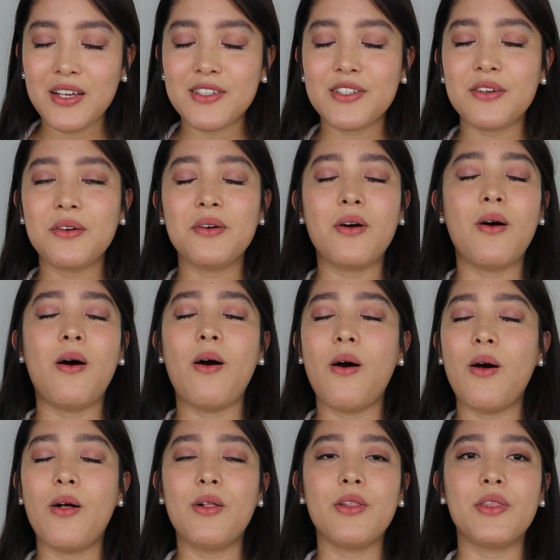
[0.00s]
So
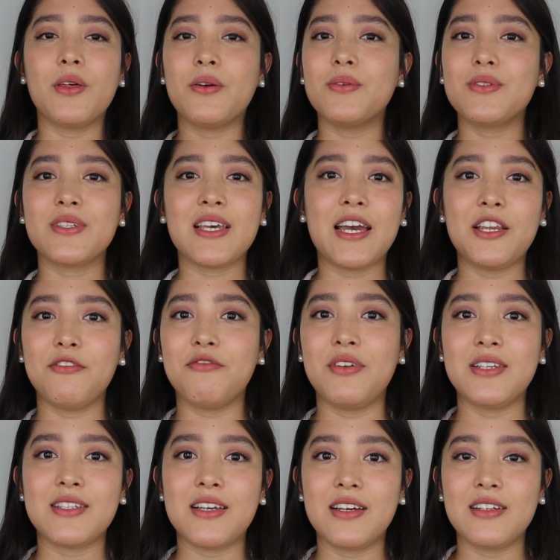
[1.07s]
all those kind of
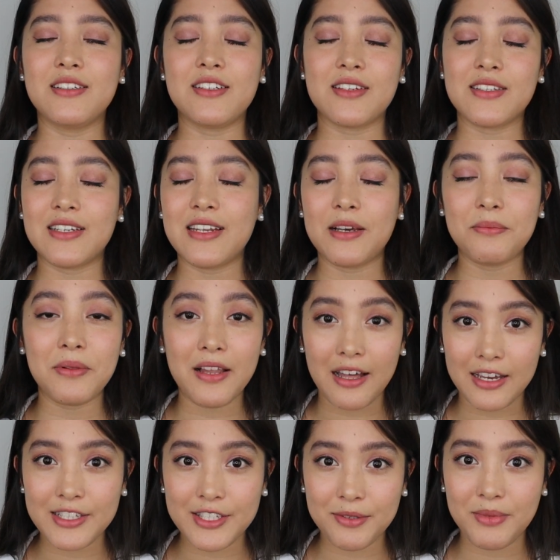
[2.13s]
visa doesn't
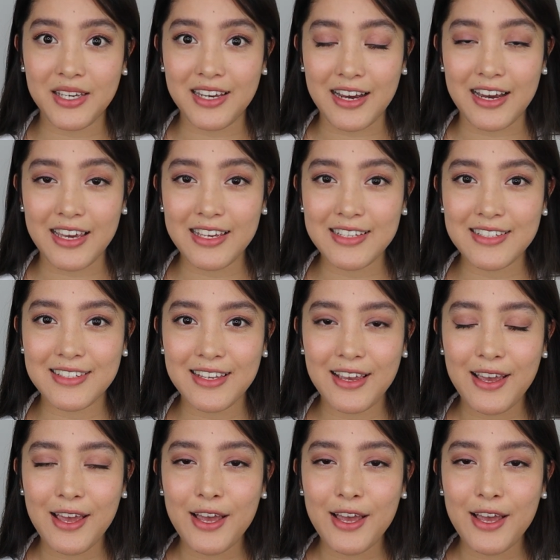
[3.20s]
apply to me, guys.